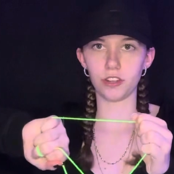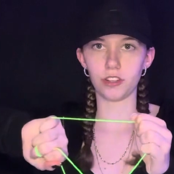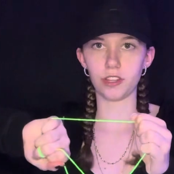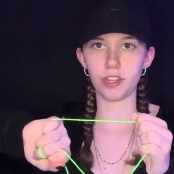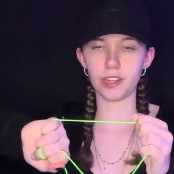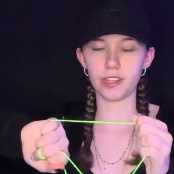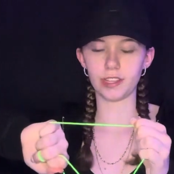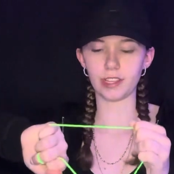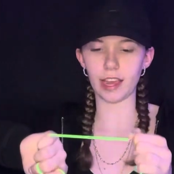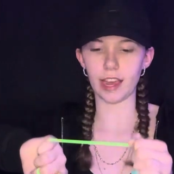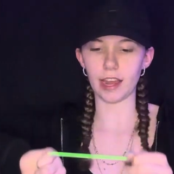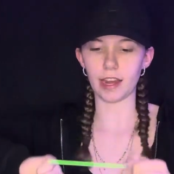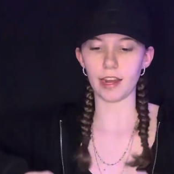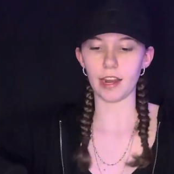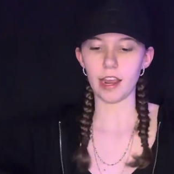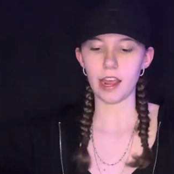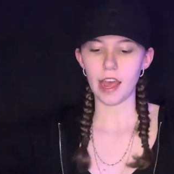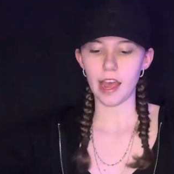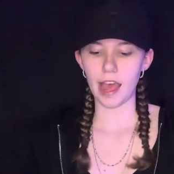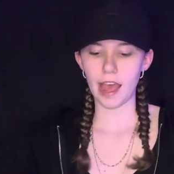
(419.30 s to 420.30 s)
this again,
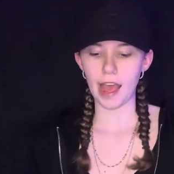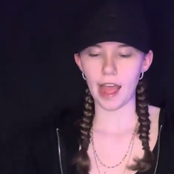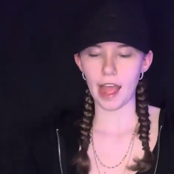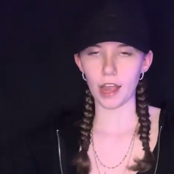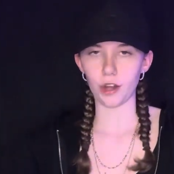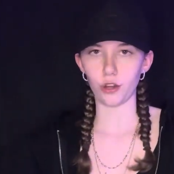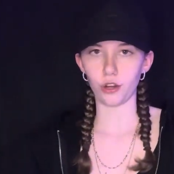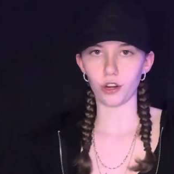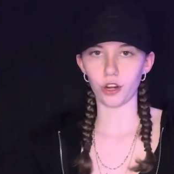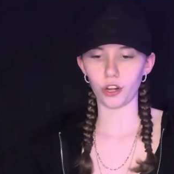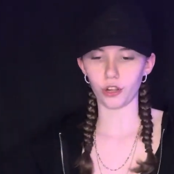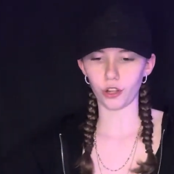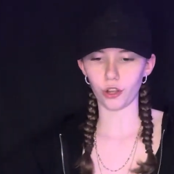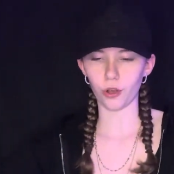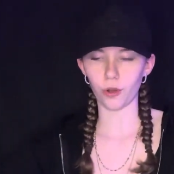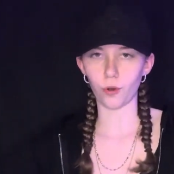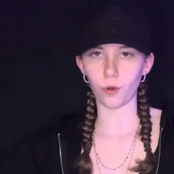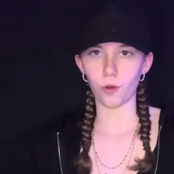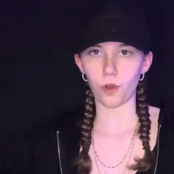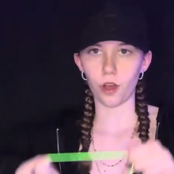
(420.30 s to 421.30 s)
and you're gonna
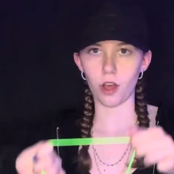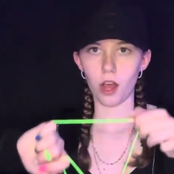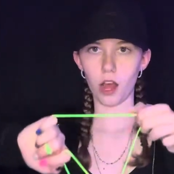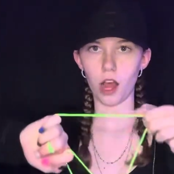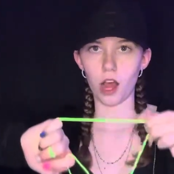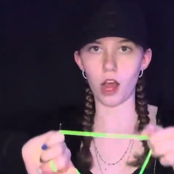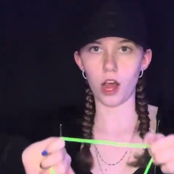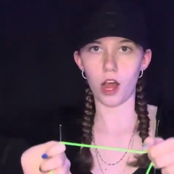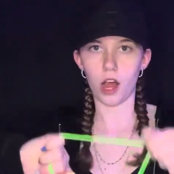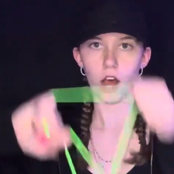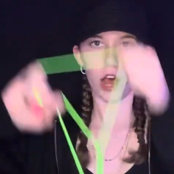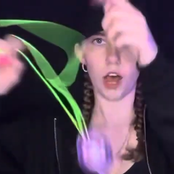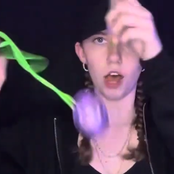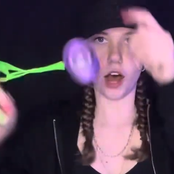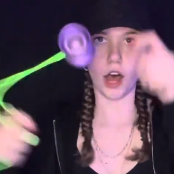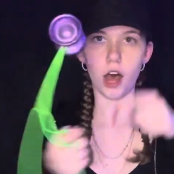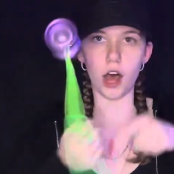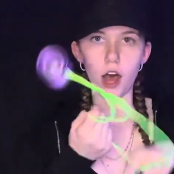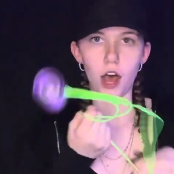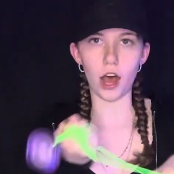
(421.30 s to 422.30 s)
go
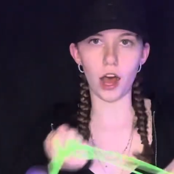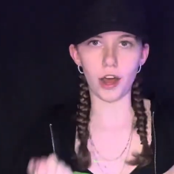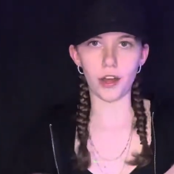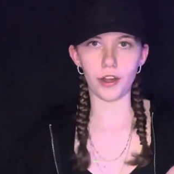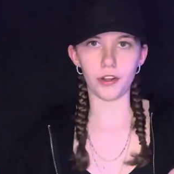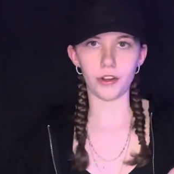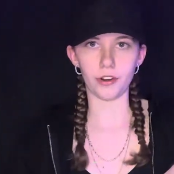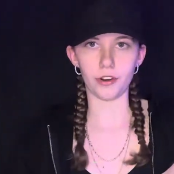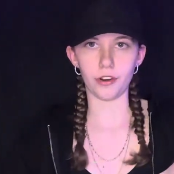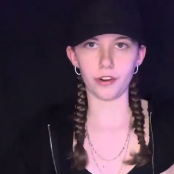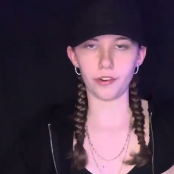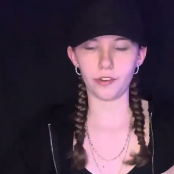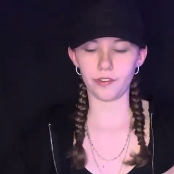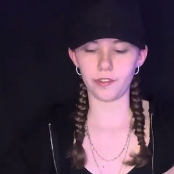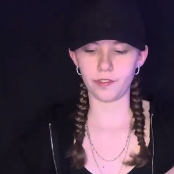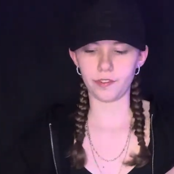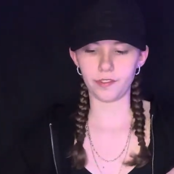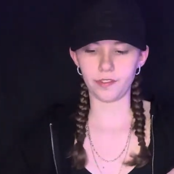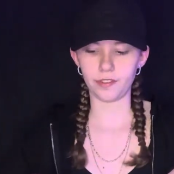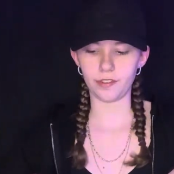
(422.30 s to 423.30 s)
under,
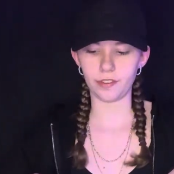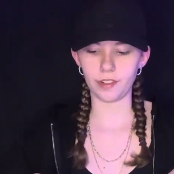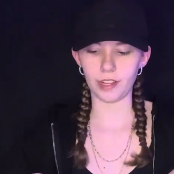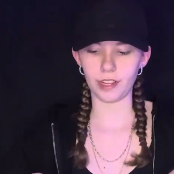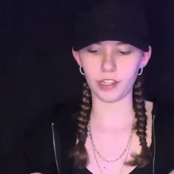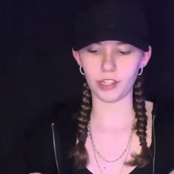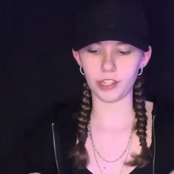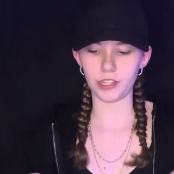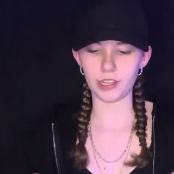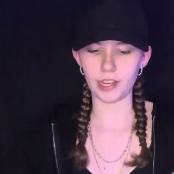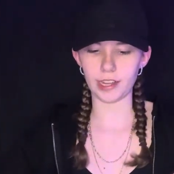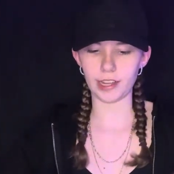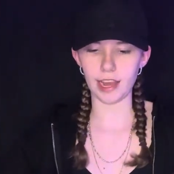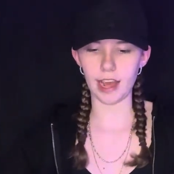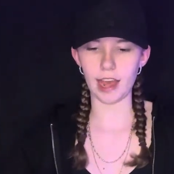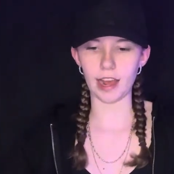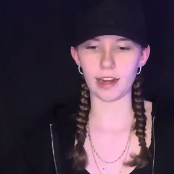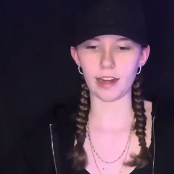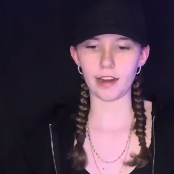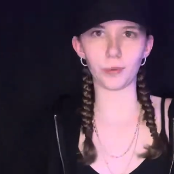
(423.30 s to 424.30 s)
but just like
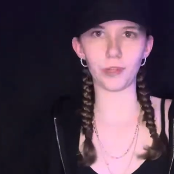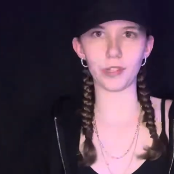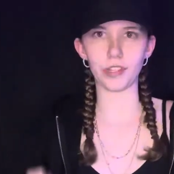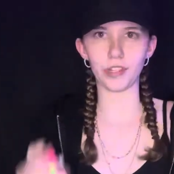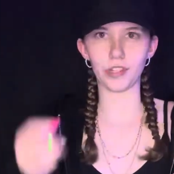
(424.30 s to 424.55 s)
that. Twist